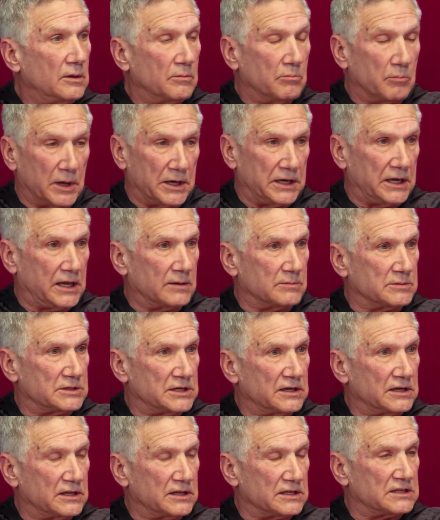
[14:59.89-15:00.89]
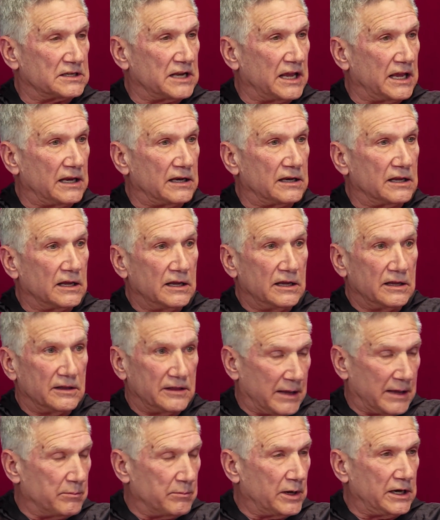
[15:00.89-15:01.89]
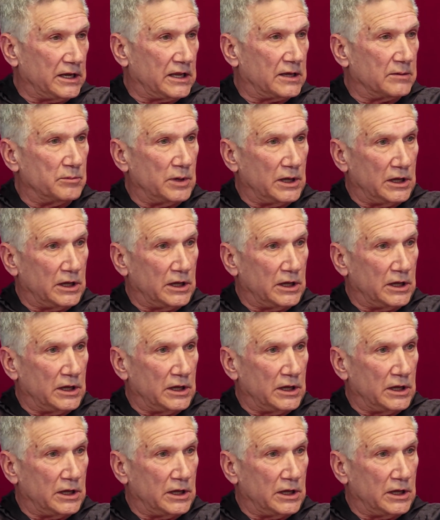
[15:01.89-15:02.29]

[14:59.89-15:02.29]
Money comes into the state. That money can be